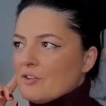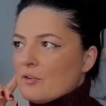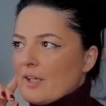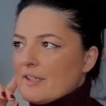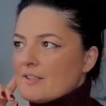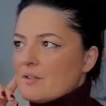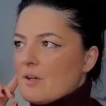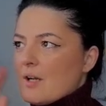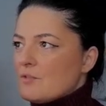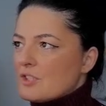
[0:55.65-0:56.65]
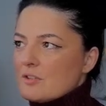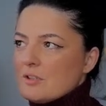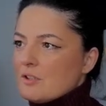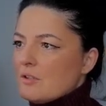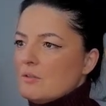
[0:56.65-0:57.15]
Okay, so I'm just
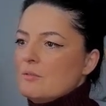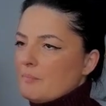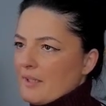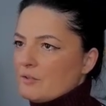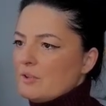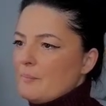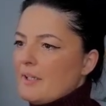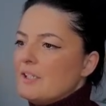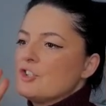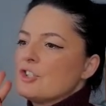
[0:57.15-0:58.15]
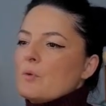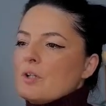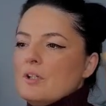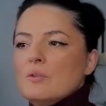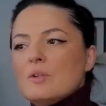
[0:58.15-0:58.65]
gonna go back to the page. We're
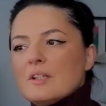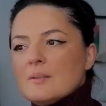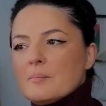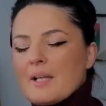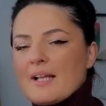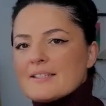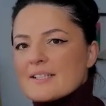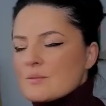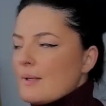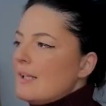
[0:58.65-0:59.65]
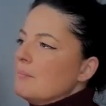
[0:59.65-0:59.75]
gonna look at the plans as well.